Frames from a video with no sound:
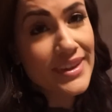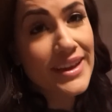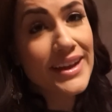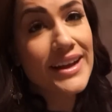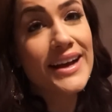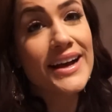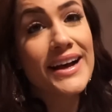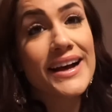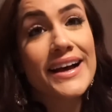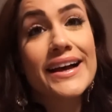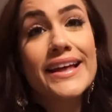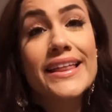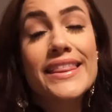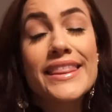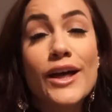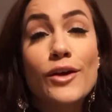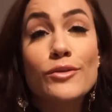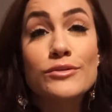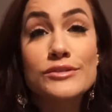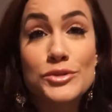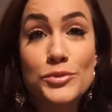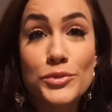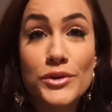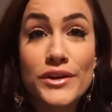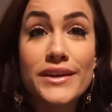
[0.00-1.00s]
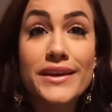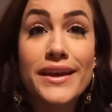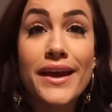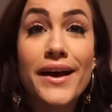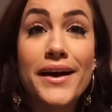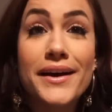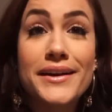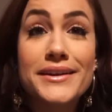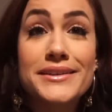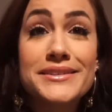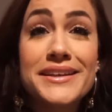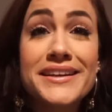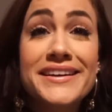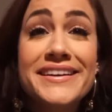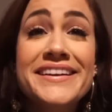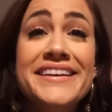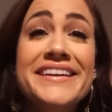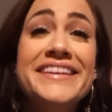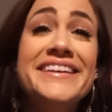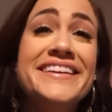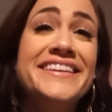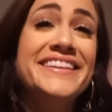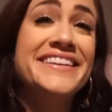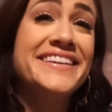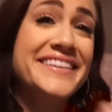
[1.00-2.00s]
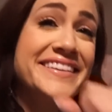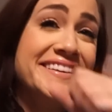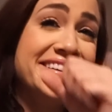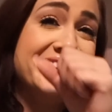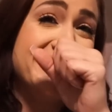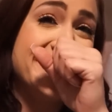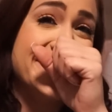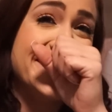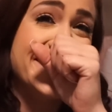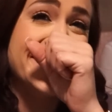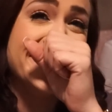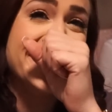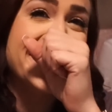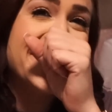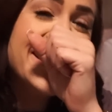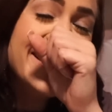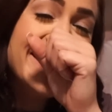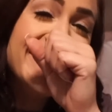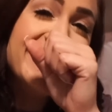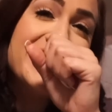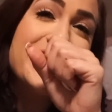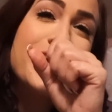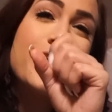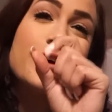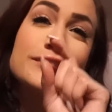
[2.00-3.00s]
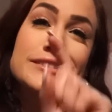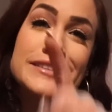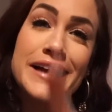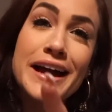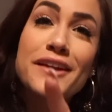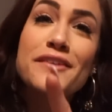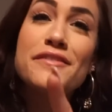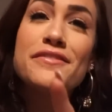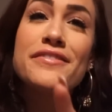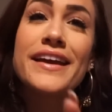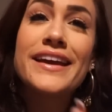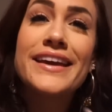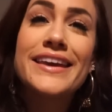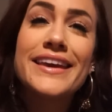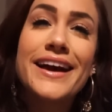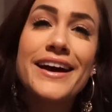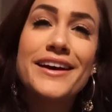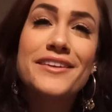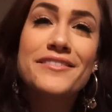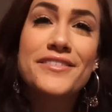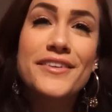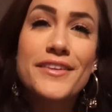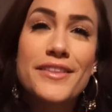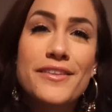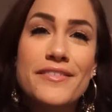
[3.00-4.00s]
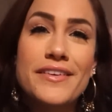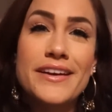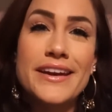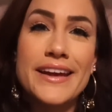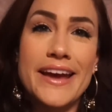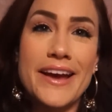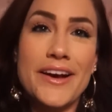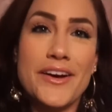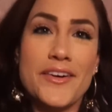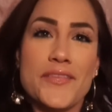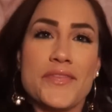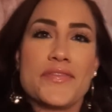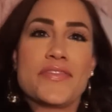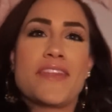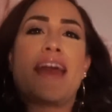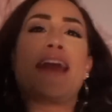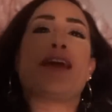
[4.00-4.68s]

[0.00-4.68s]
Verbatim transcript: Ugh, that was a real yawn. That was not a fake yawn for the video.